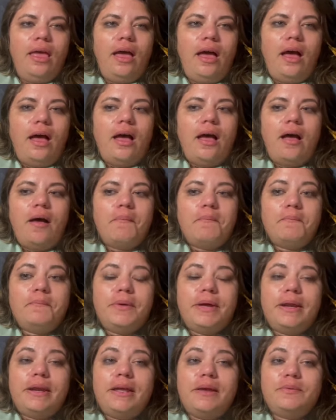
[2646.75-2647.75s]

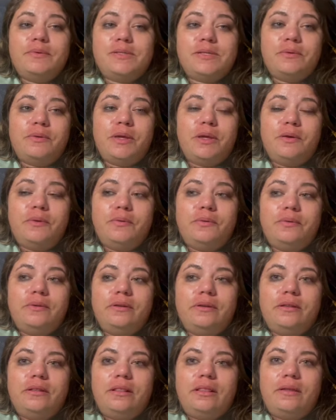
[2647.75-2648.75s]
But it was so cute
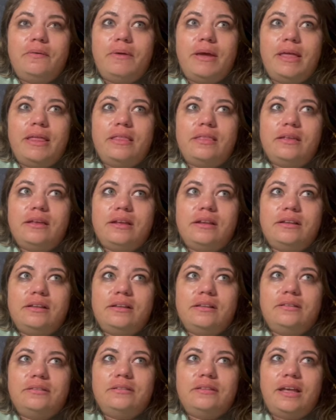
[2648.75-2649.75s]
the way that
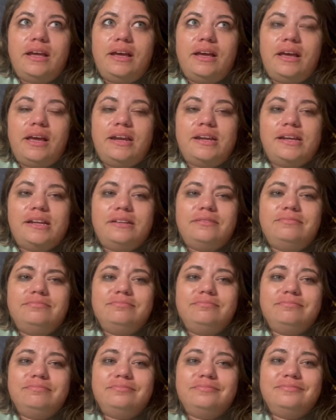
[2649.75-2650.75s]
they ended
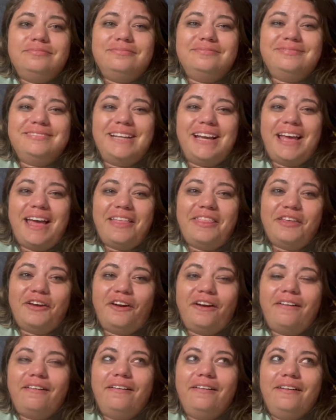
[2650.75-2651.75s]

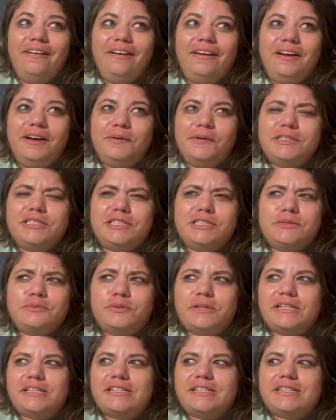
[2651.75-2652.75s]
together, which is
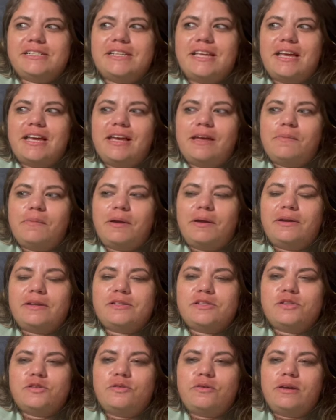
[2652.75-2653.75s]
weird to say about a
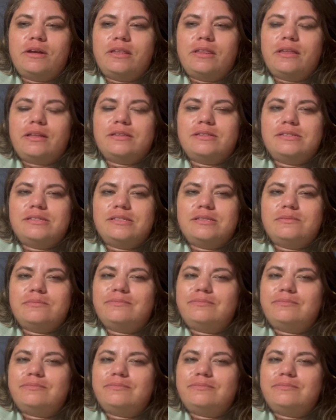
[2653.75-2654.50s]
story that's